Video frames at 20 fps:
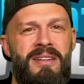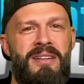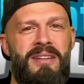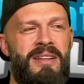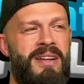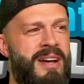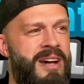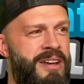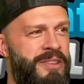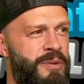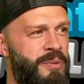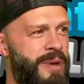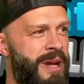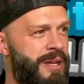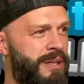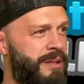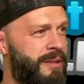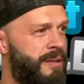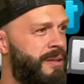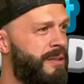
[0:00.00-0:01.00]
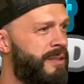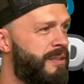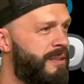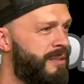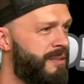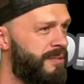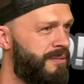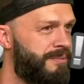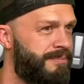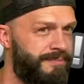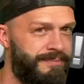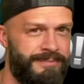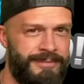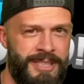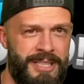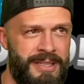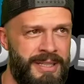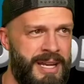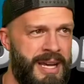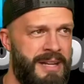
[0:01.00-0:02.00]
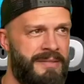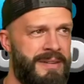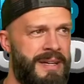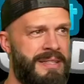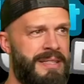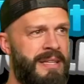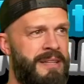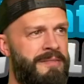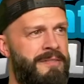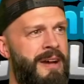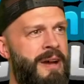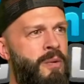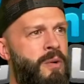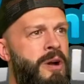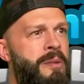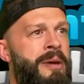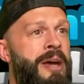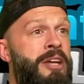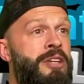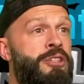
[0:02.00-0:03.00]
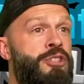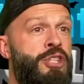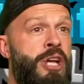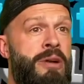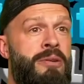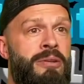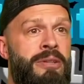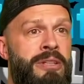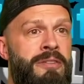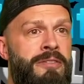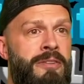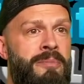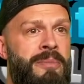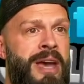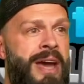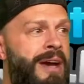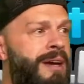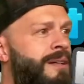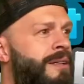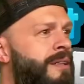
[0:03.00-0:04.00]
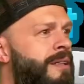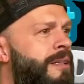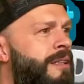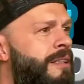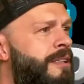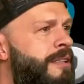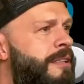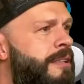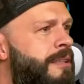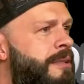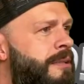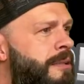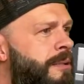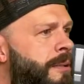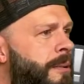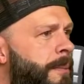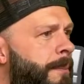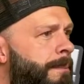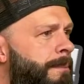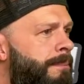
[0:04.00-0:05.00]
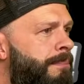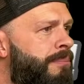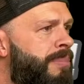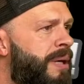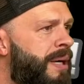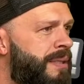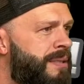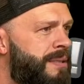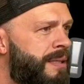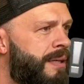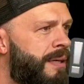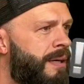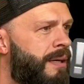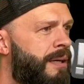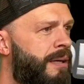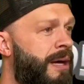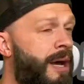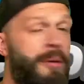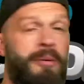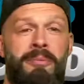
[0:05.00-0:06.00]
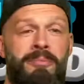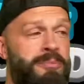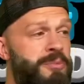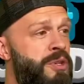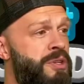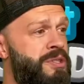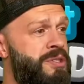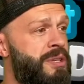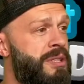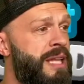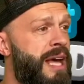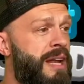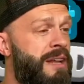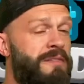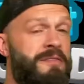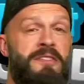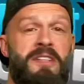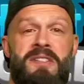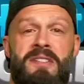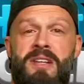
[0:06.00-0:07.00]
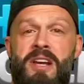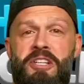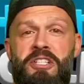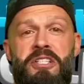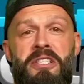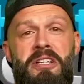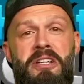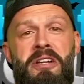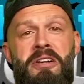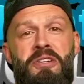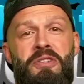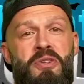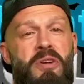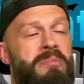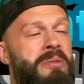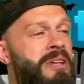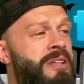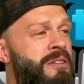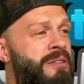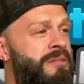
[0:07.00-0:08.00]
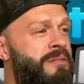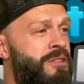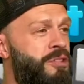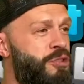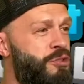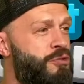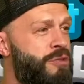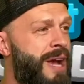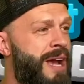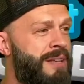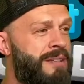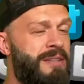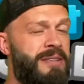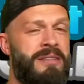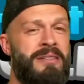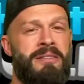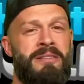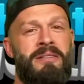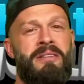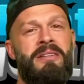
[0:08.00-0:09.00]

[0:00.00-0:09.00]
on the regular and can kind of identify where I'm at generally from that. But there's a lot of discussion in here, so I'm getting distracted, and